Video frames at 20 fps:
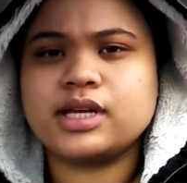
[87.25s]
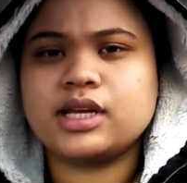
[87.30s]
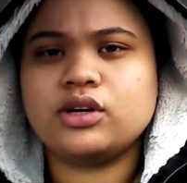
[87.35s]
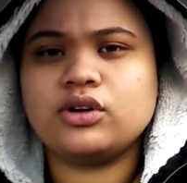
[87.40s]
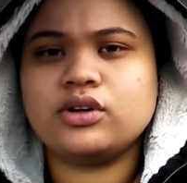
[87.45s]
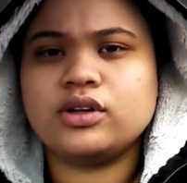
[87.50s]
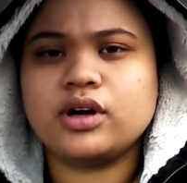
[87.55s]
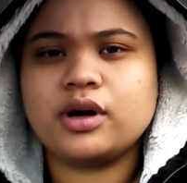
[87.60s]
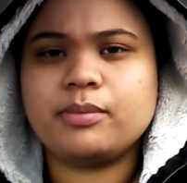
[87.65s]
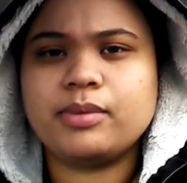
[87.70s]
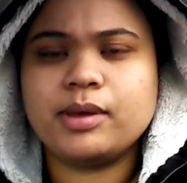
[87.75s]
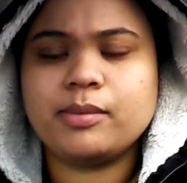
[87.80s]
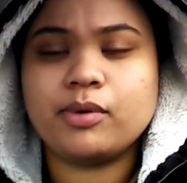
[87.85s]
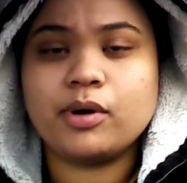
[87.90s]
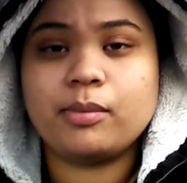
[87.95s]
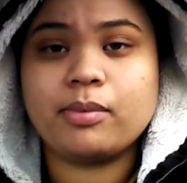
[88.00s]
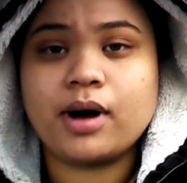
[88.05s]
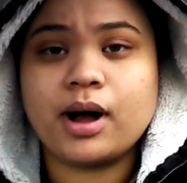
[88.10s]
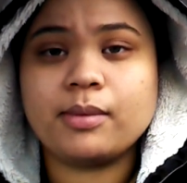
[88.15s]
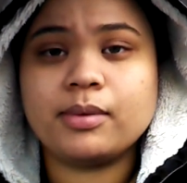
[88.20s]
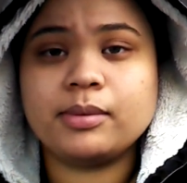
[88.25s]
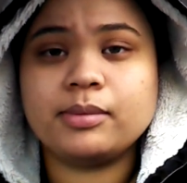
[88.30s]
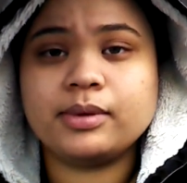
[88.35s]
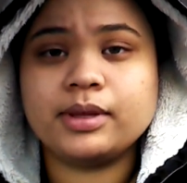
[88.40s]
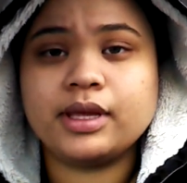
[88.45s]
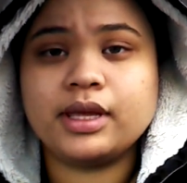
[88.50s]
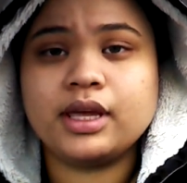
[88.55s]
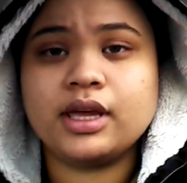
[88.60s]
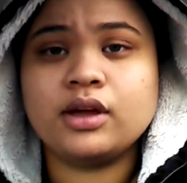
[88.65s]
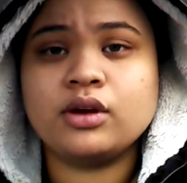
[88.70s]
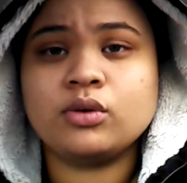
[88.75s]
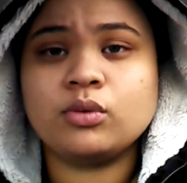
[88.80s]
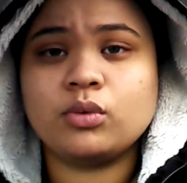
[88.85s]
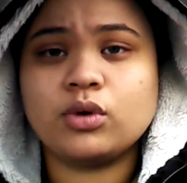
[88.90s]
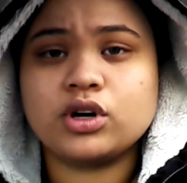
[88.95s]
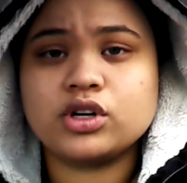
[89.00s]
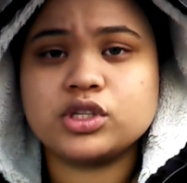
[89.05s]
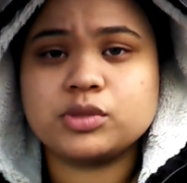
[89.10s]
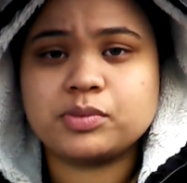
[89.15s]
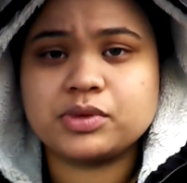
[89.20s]
I know there are people probably in
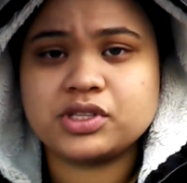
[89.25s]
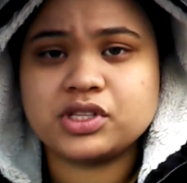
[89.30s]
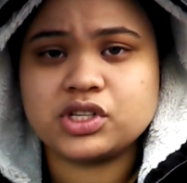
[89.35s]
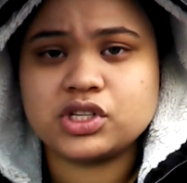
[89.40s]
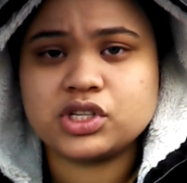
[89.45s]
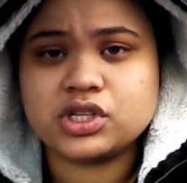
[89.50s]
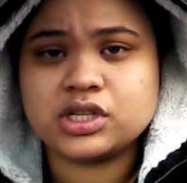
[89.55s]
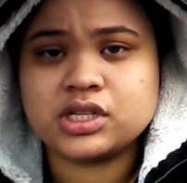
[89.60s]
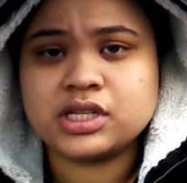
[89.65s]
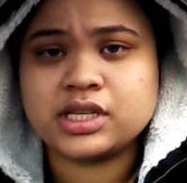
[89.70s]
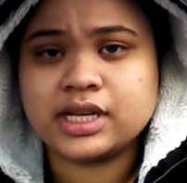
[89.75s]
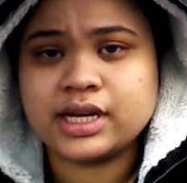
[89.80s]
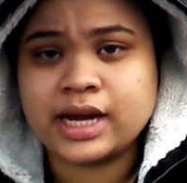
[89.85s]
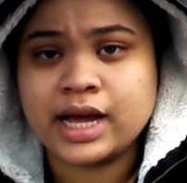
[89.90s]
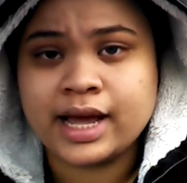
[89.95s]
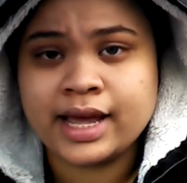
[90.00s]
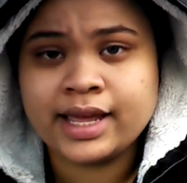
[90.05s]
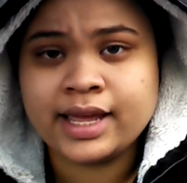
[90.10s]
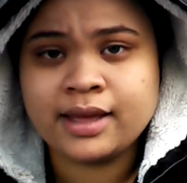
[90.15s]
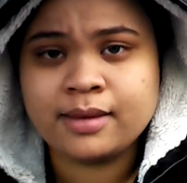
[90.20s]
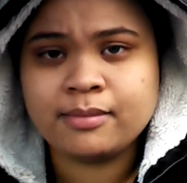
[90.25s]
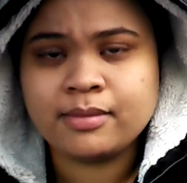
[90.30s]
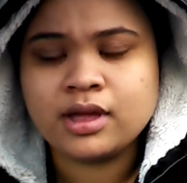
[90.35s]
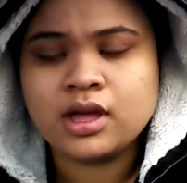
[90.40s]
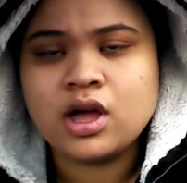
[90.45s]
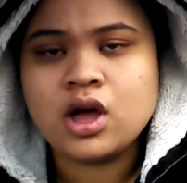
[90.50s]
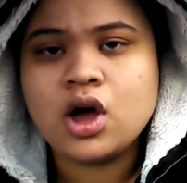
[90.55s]
worse position than I am,